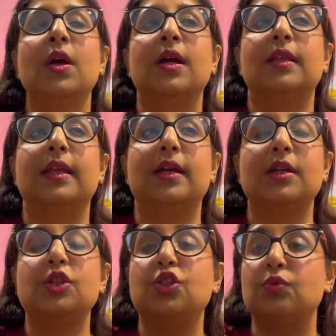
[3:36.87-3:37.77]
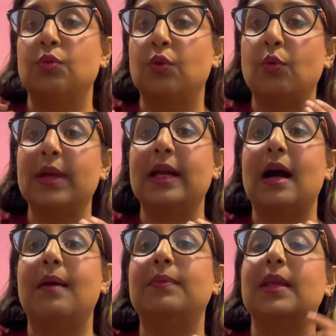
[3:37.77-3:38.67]
they're growing
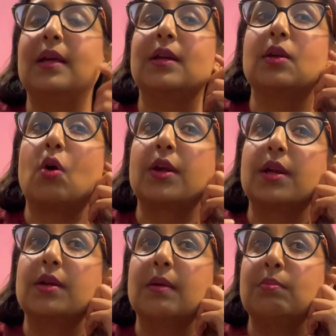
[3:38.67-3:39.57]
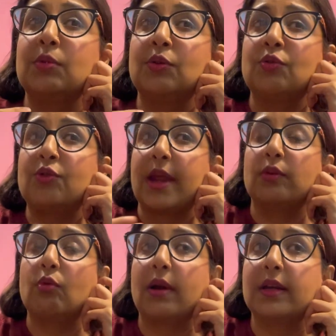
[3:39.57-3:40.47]
up, they are not trying
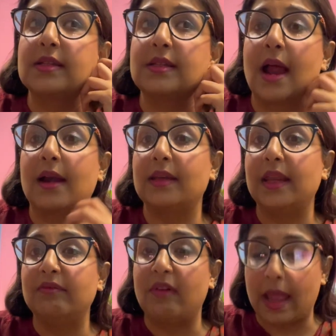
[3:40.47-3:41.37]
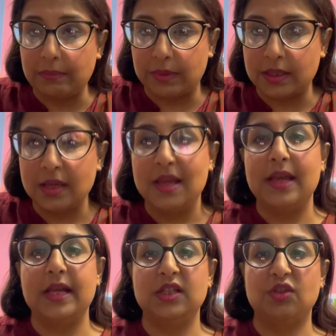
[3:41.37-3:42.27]
to understand the environment,
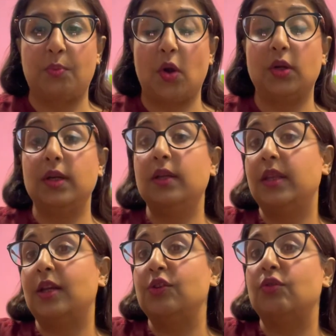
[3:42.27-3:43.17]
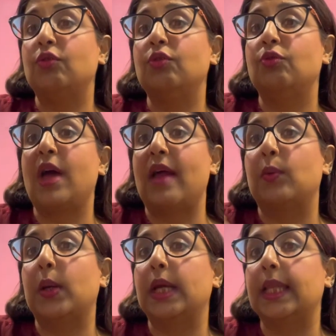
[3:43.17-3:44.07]
it's important that you
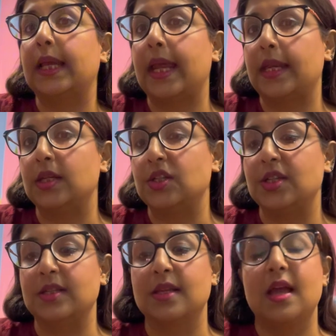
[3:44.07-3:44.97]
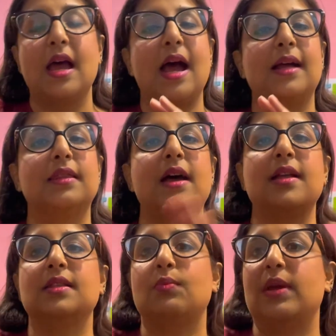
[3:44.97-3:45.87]
divert their energies, and
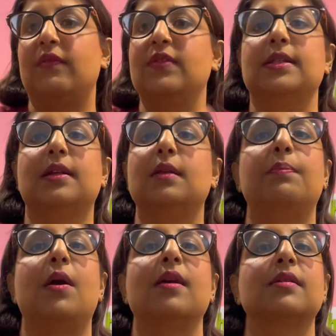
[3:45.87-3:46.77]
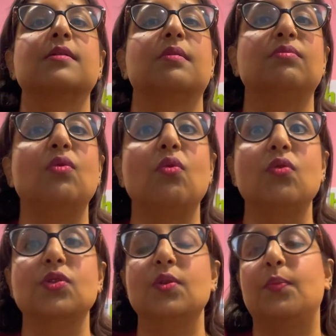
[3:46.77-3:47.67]
that's where physical part is the
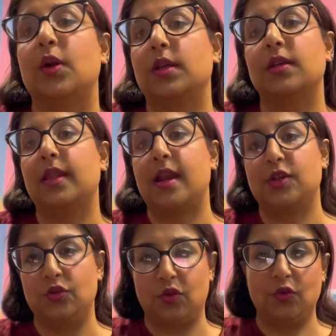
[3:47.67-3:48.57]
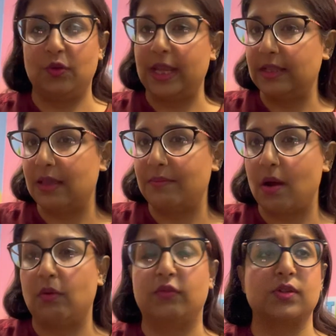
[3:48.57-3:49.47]
most important. That you take them
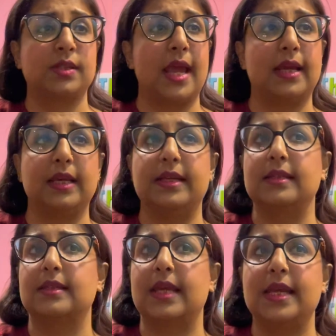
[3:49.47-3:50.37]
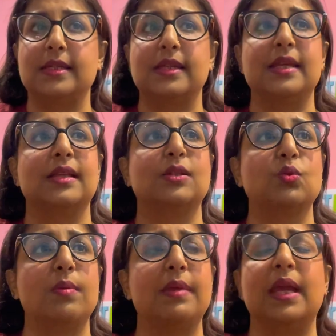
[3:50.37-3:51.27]
out for cycling, skating,
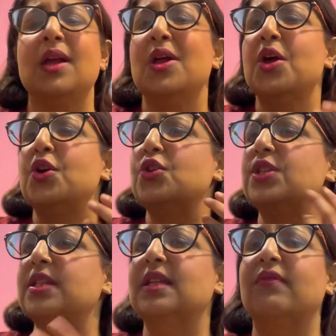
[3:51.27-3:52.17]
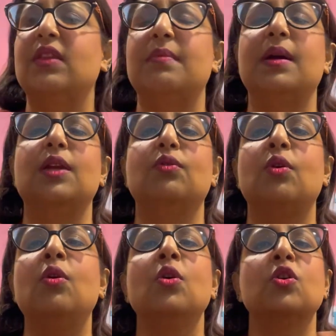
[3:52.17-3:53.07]
swimming. You just give them
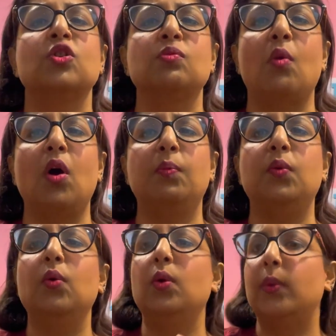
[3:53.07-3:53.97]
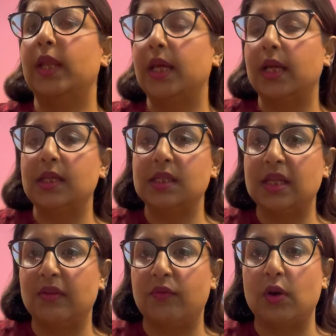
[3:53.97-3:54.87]
a small pool where they can
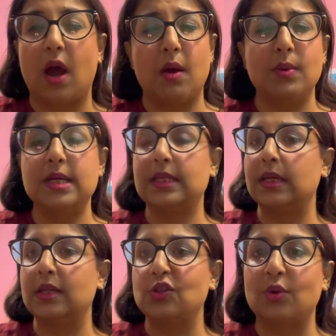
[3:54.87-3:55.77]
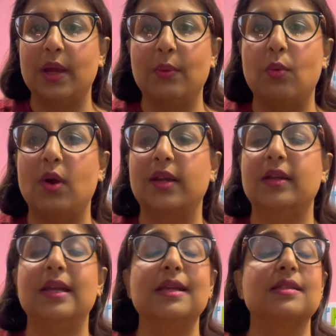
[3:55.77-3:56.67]
sit for hours and enjoy
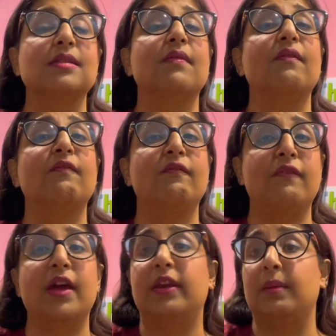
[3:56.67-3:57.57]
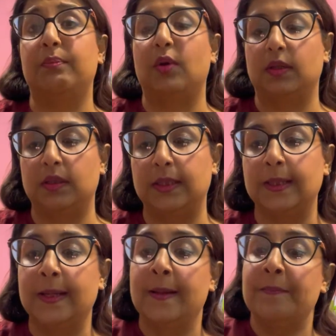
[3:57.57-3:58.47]
water. It's very important.
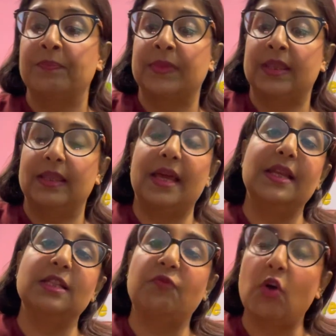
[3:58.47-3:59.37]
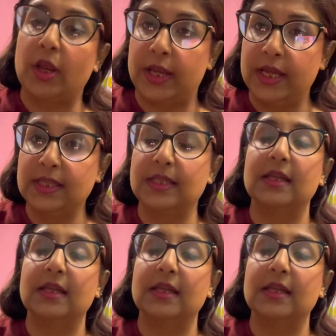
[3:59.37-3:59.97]
Then it's phonics,